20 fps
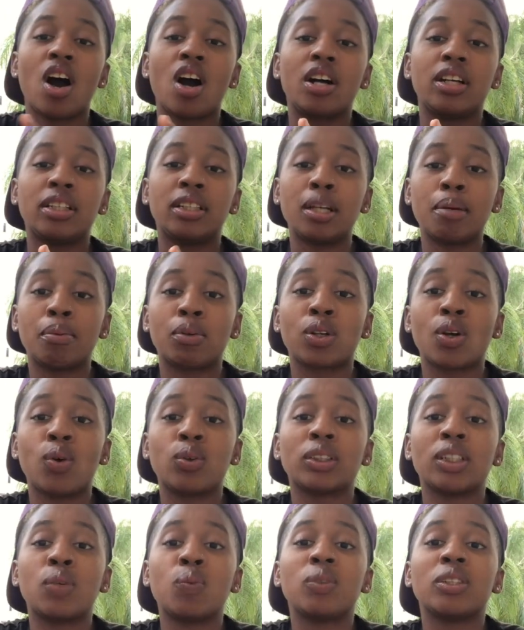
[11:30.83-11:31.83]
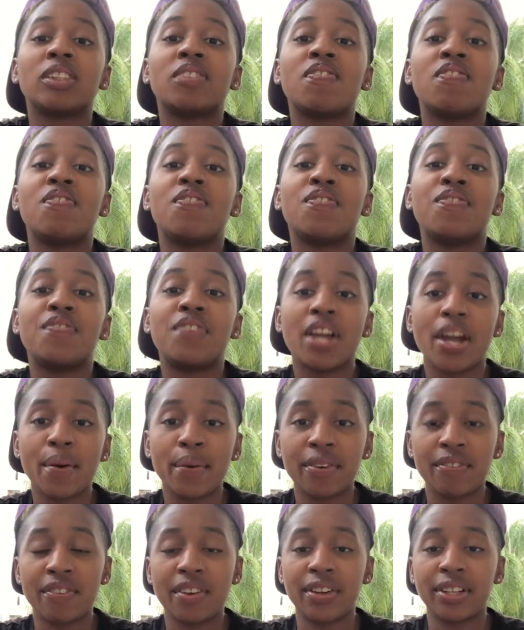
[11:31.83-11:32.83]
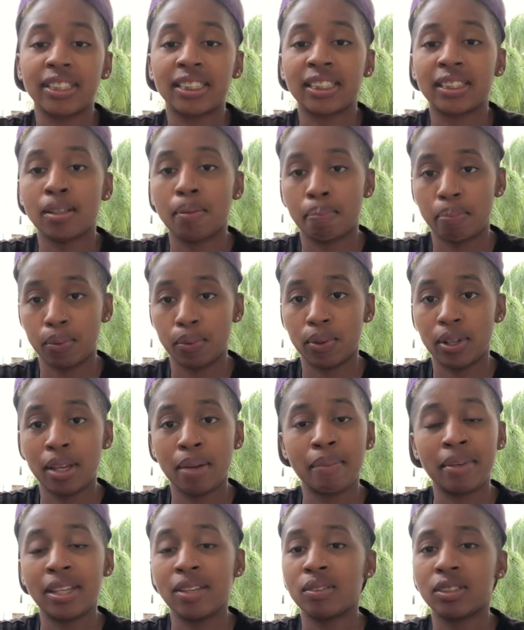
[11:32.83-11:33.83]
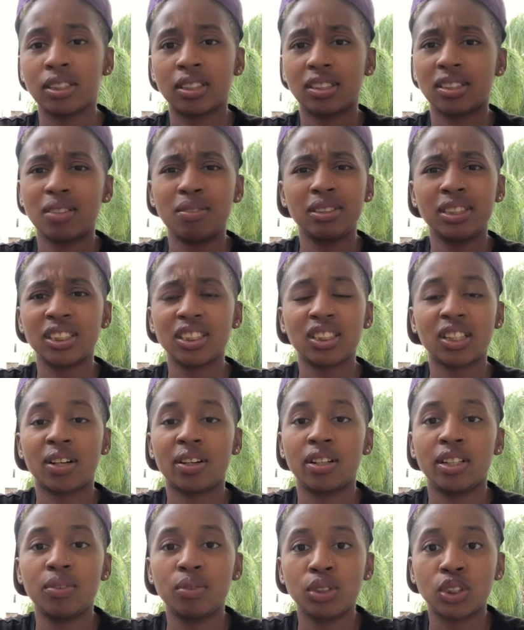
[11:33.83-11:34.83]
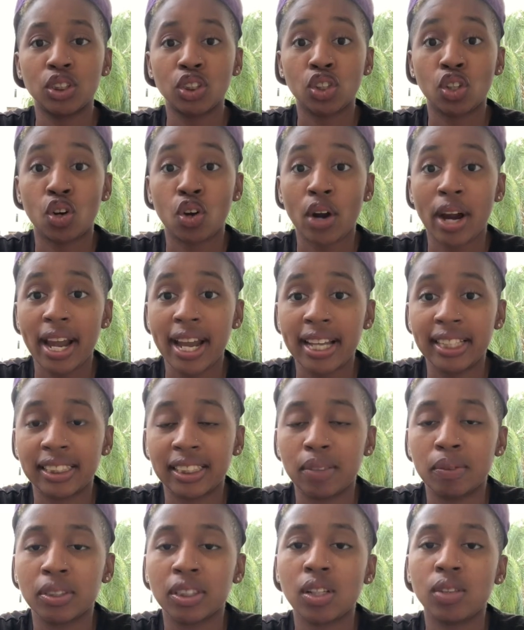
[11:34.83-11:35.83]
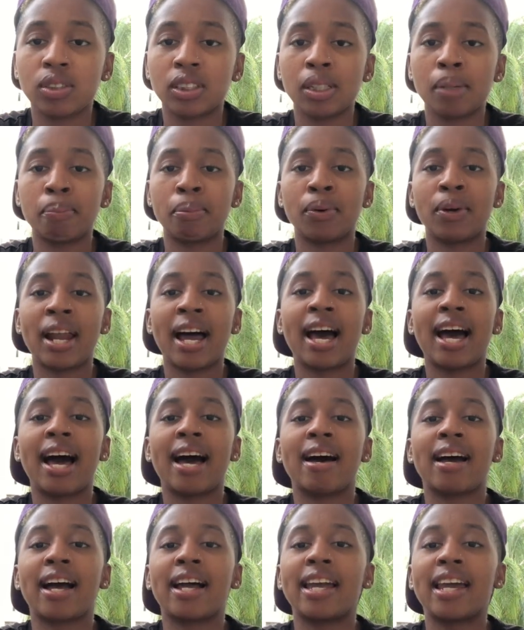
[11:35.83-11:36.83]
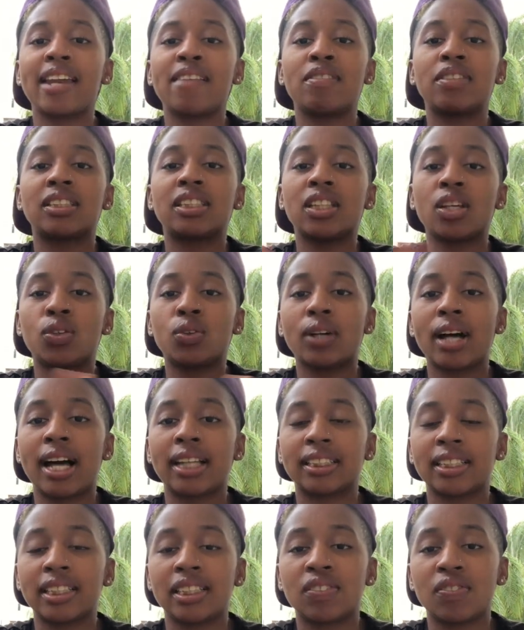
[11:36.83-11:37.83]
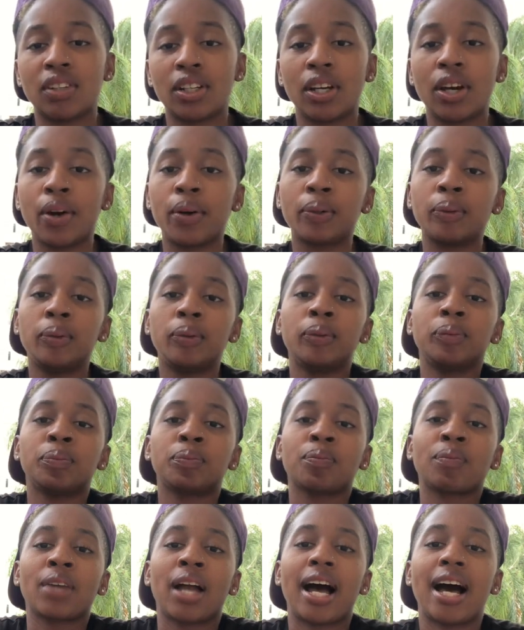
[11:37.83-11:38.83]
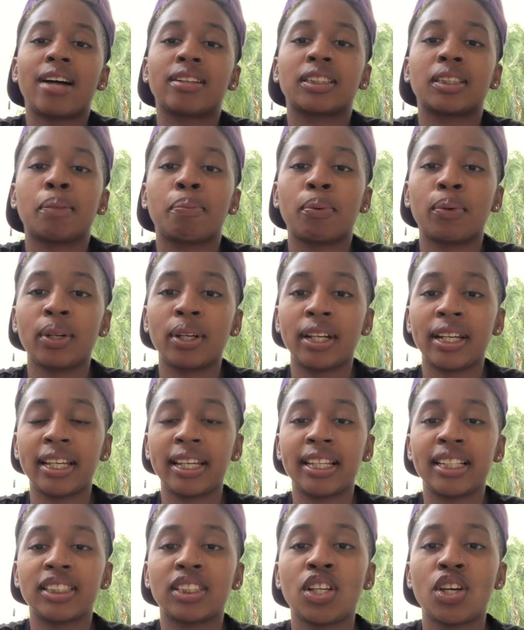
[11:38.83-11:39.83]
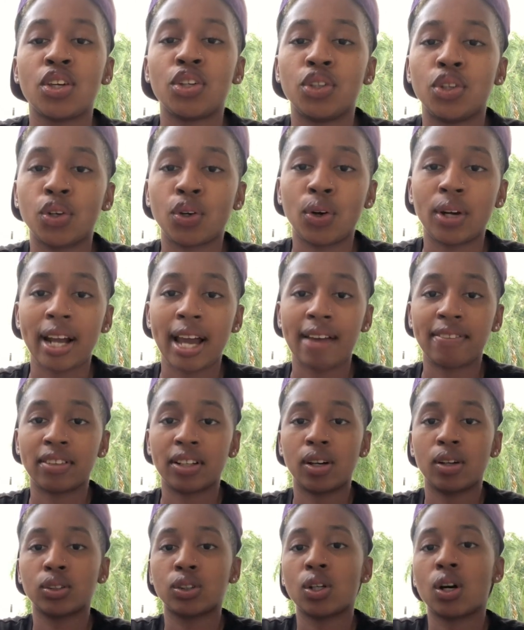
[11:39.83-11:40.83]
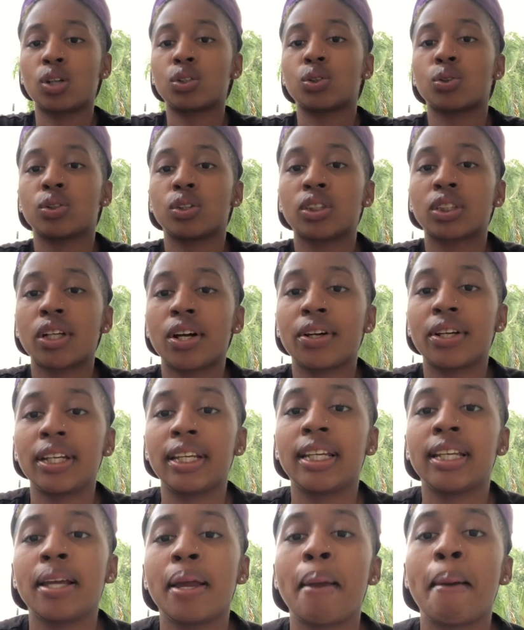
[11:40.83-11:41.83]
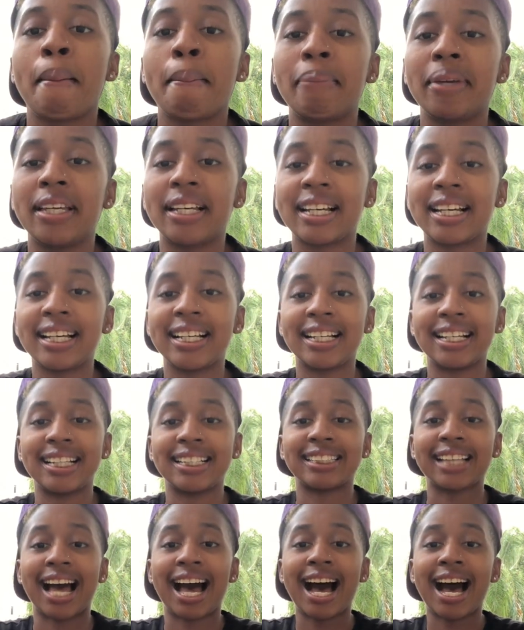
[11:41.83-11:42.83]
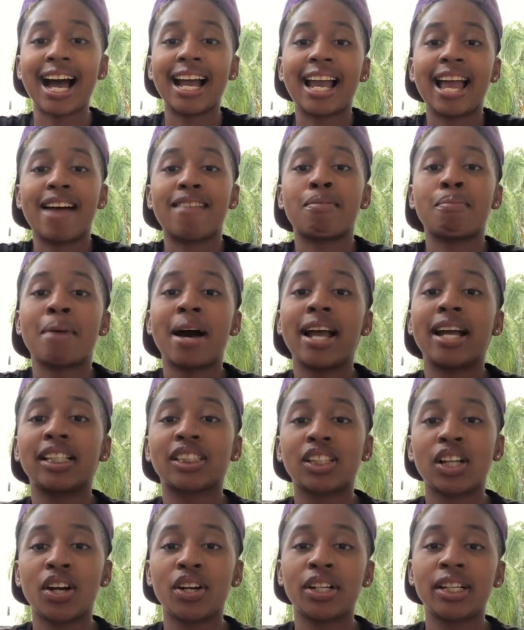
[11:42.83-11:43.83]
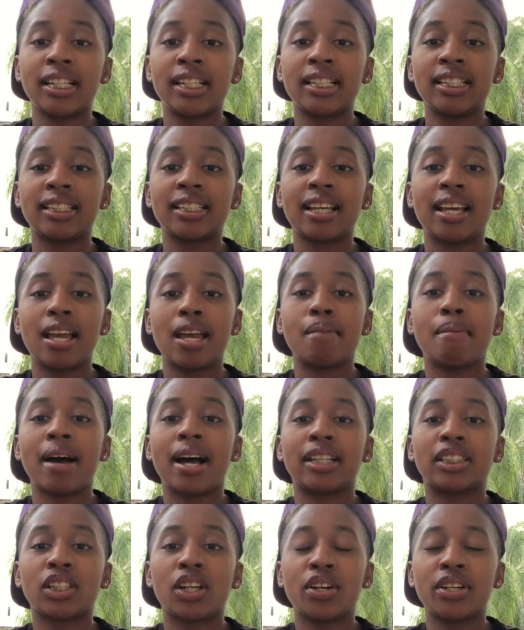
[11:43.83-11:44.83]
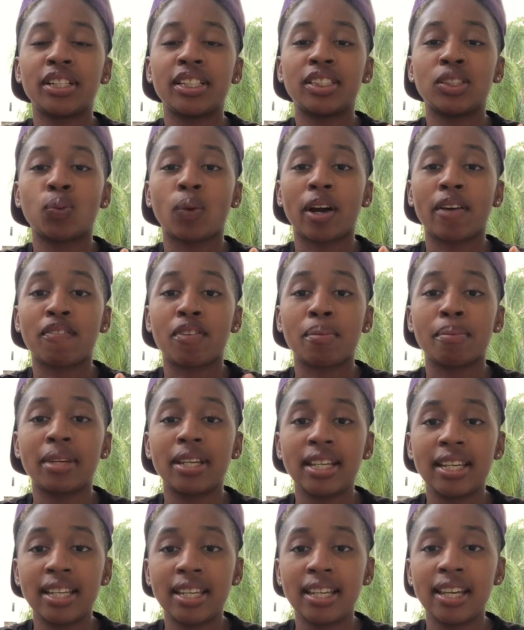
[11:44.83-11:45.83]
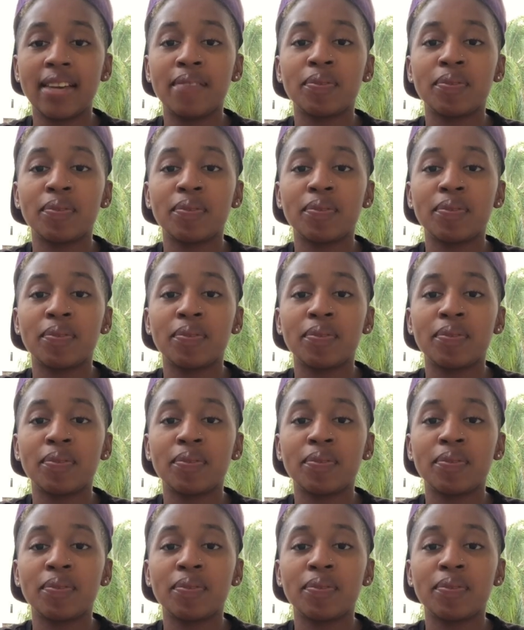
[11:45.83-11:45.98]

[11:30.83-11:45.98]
double closing was very, very simple. I mean, it was just crazy. It was so simple, and I can't even tell you guys in this video how simple it is. You're going to have to go talk to an attorney, because I have my attorneys, and my attorneys work for me,